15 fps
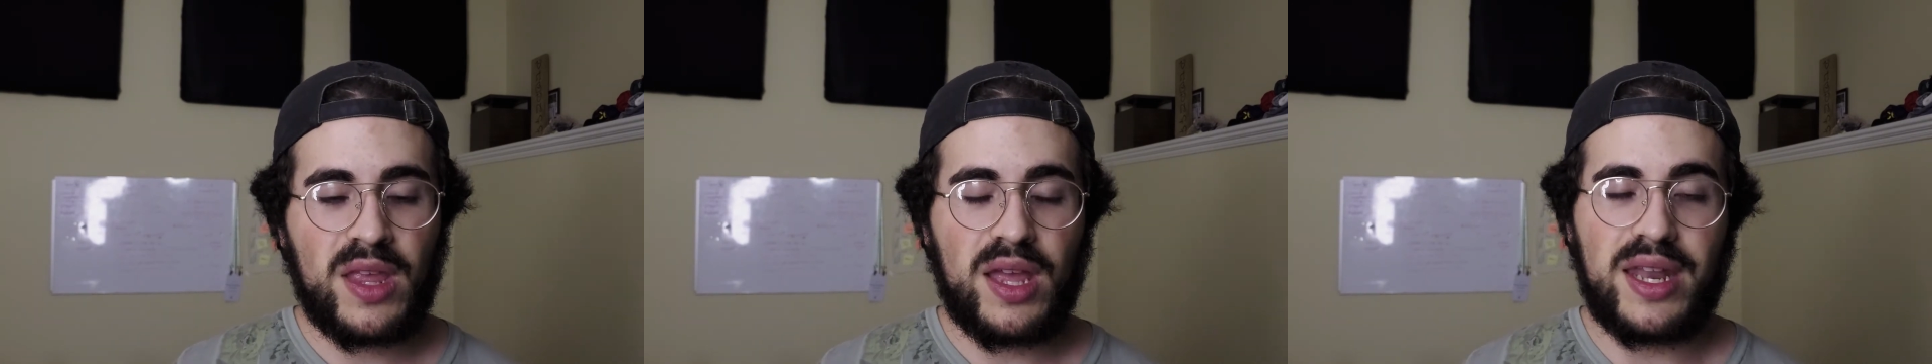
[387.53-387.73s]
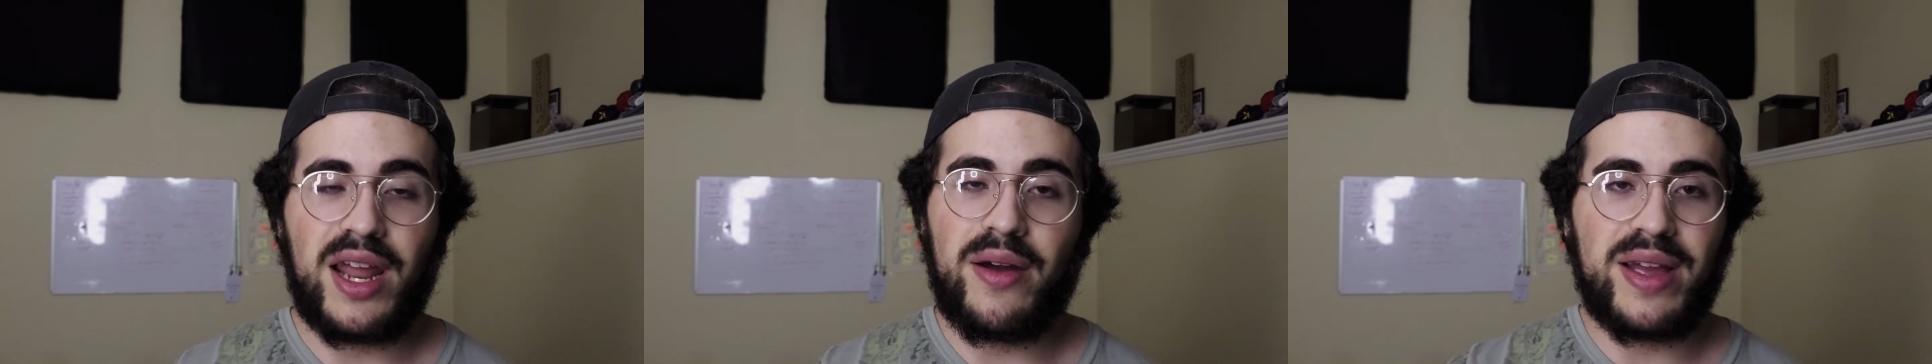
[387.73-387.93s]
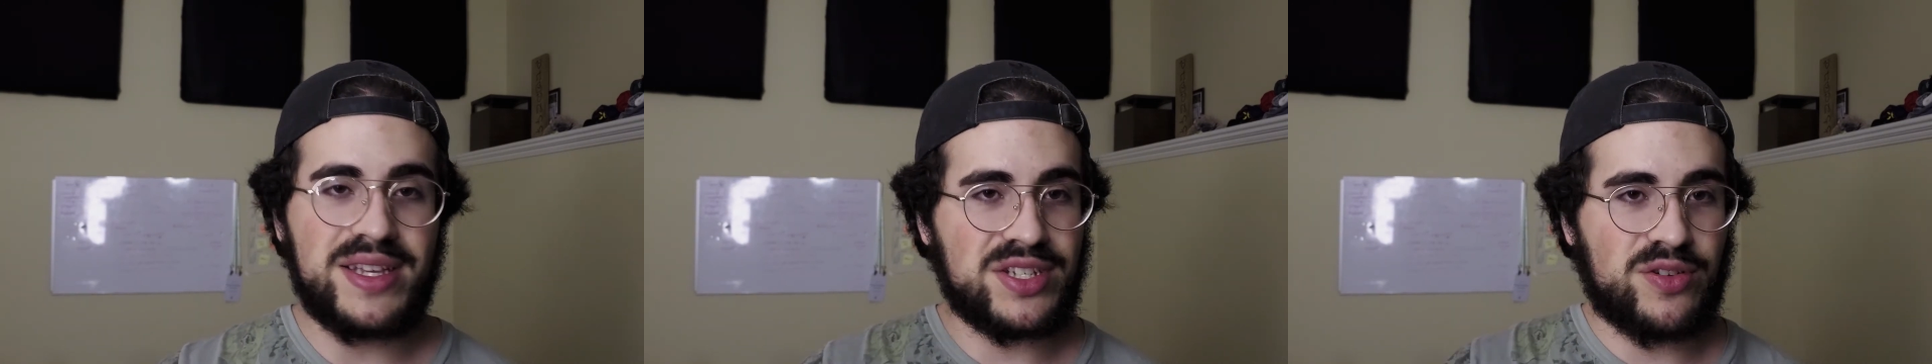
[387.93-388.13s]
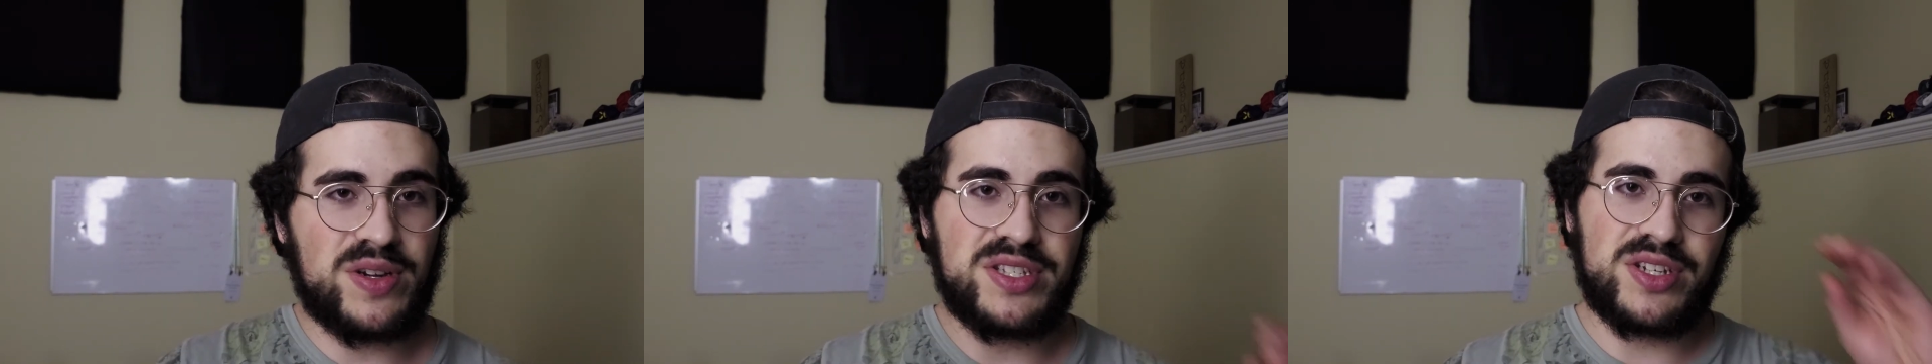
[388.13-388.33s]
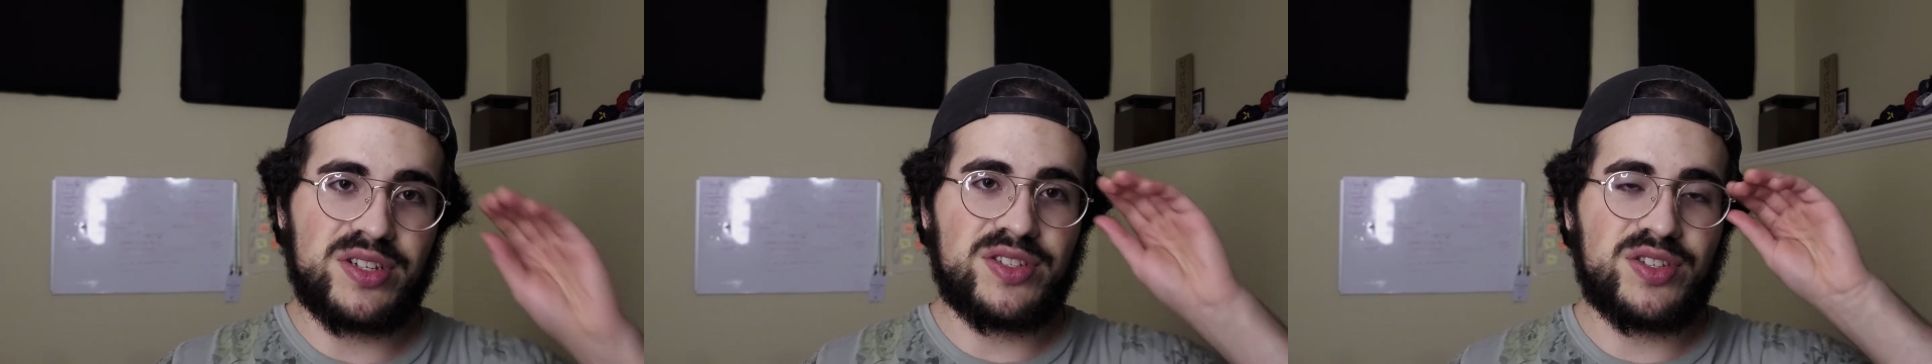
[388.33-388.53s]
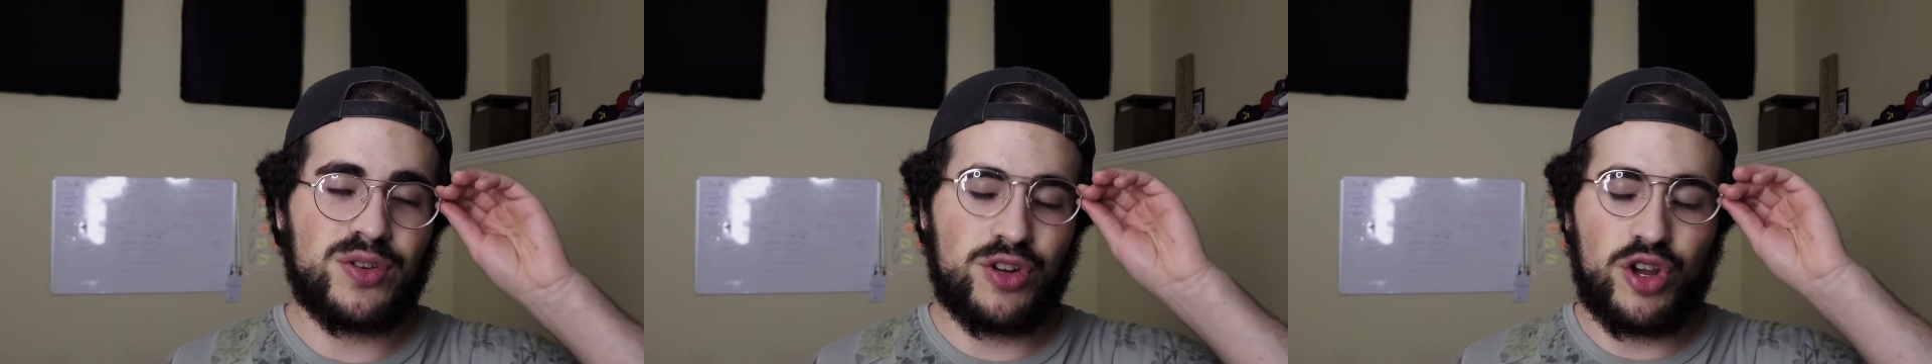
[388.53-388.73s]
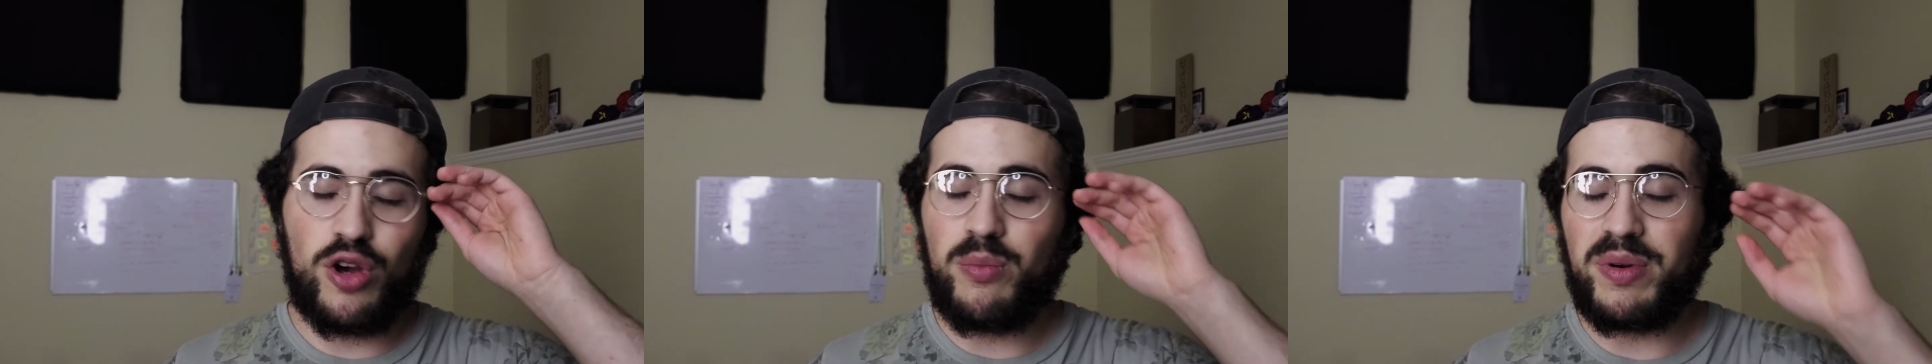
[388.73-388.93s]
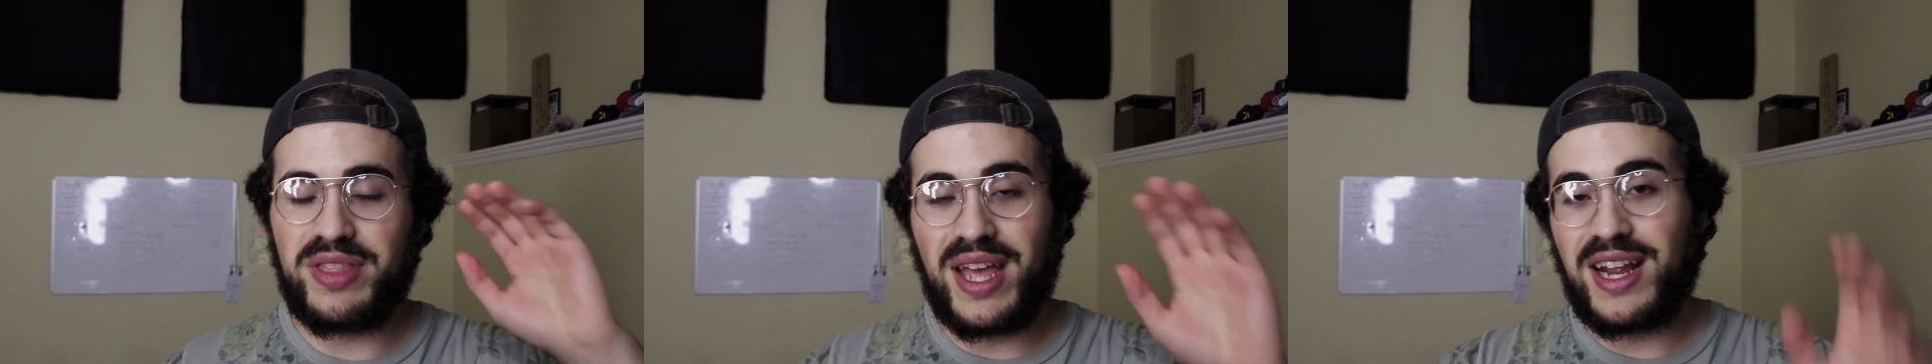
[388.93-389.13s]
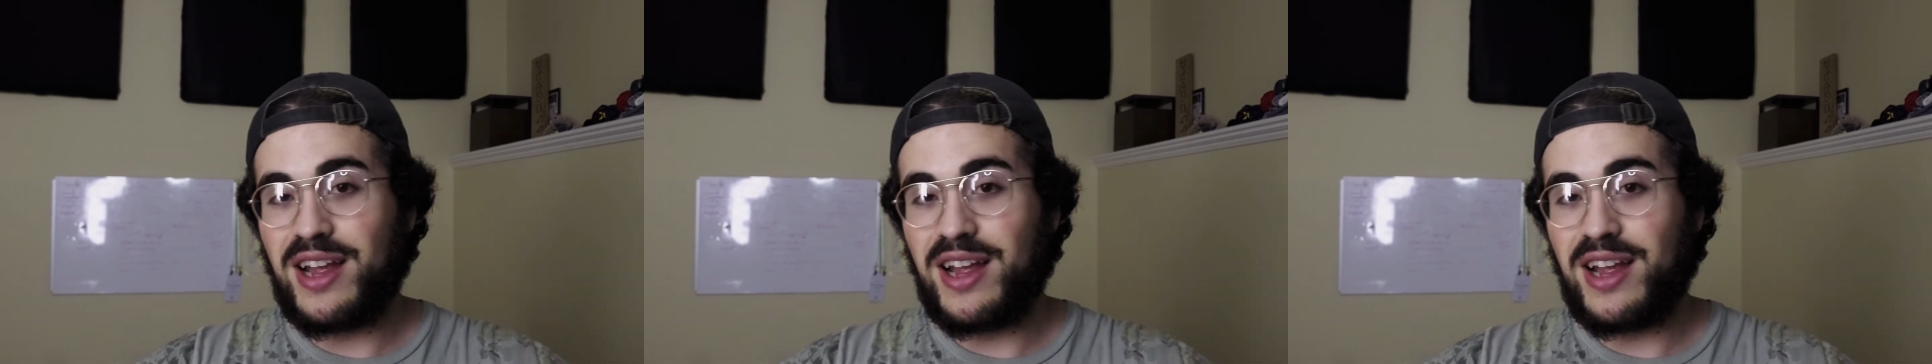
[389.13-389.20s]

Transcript: Now he has a crazy good studio, but that